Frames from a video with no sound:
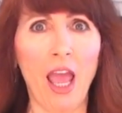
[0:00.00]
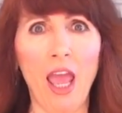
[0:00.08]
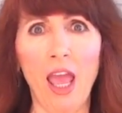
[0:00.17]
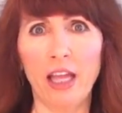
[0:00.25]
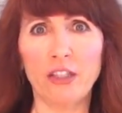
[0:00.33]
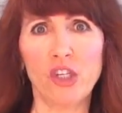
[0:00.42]

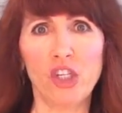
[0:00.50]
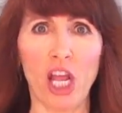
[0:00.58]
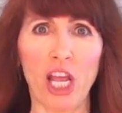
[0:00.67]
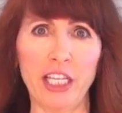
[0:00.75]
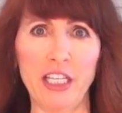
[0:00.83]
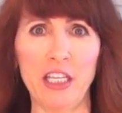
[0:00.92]
and
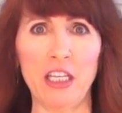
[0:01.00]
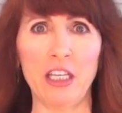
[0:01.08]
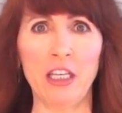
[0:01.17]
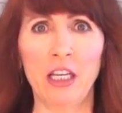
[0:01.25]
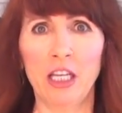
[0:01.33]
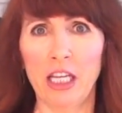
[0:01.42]

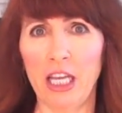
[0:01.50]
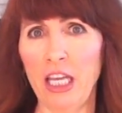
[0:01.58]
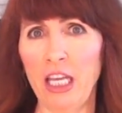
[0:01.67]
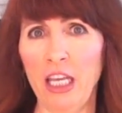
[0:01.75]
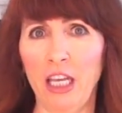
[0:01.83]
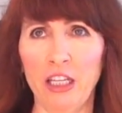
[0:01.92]
shiny
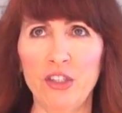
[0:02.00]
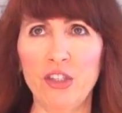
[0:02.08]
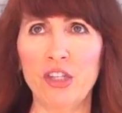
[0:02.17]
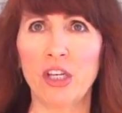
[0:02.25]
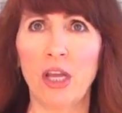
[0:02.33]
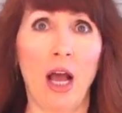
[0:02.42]

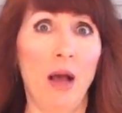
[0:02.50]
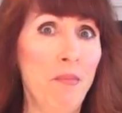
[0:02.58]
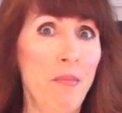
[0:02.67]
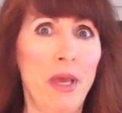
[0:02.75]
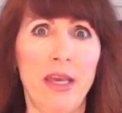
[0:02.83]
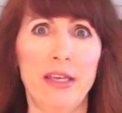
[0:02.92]
and
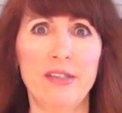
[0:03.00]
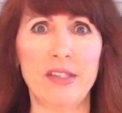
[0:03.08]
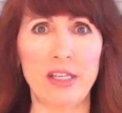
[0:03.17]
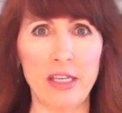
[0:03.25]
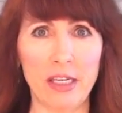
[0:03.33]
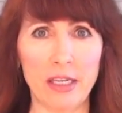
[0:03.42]

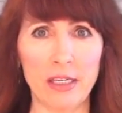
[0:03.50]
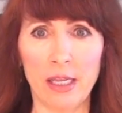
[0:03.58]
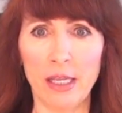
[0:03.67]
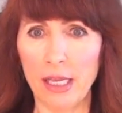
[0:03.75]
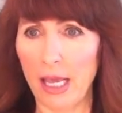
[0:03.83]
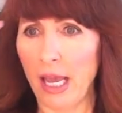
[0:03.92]

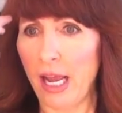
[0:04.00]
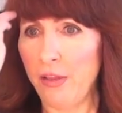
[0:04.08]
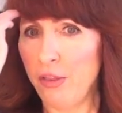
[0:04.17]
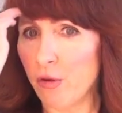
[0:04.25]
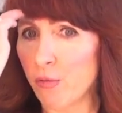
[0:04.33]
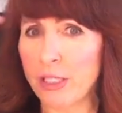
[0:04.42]
amazing.
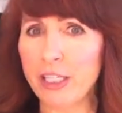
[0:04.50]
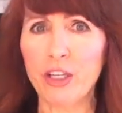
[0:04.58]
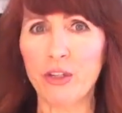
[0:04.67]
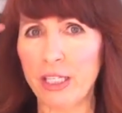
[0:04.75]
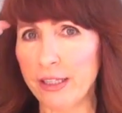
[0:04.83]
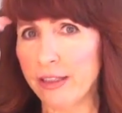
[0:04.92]
And they're really
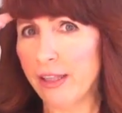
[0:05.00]
good at